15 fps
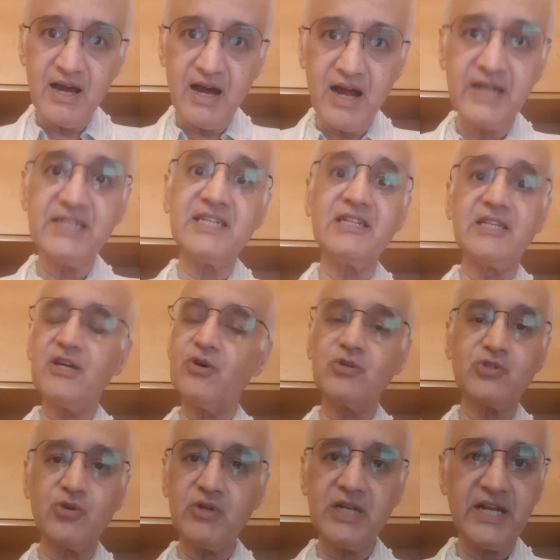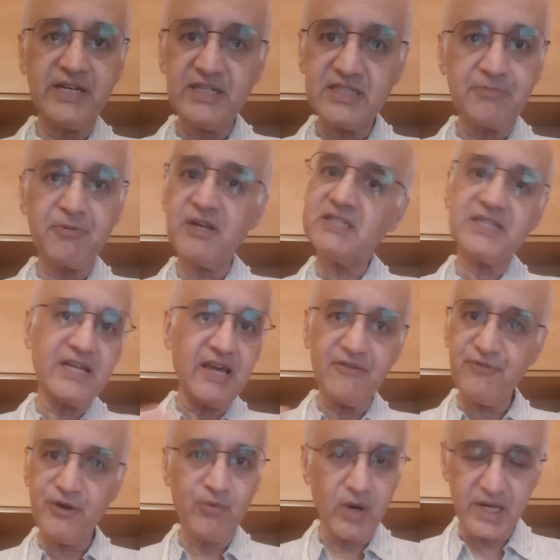until the ozone layer disappears and
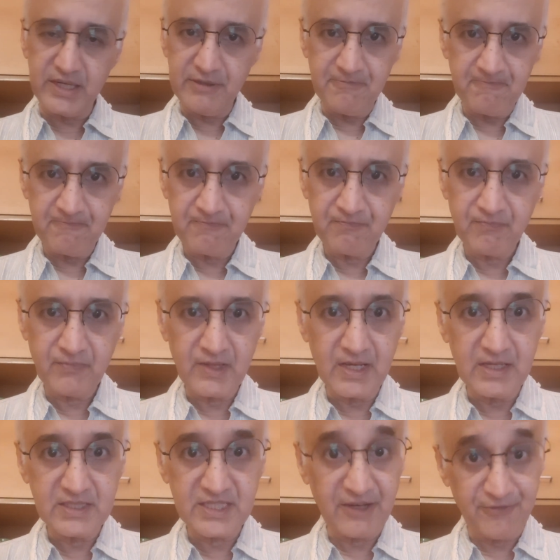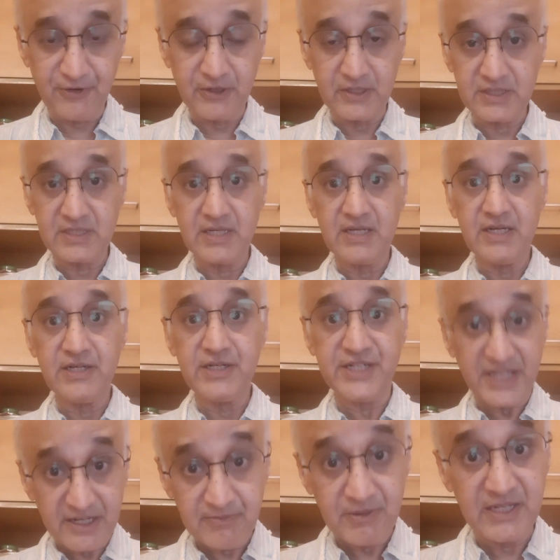everyone suffers
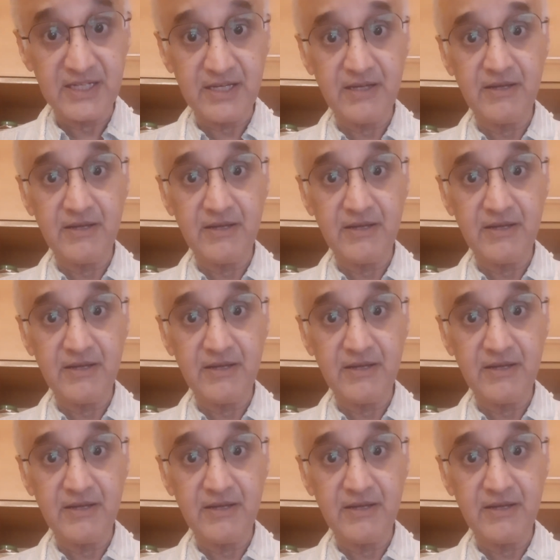terribly.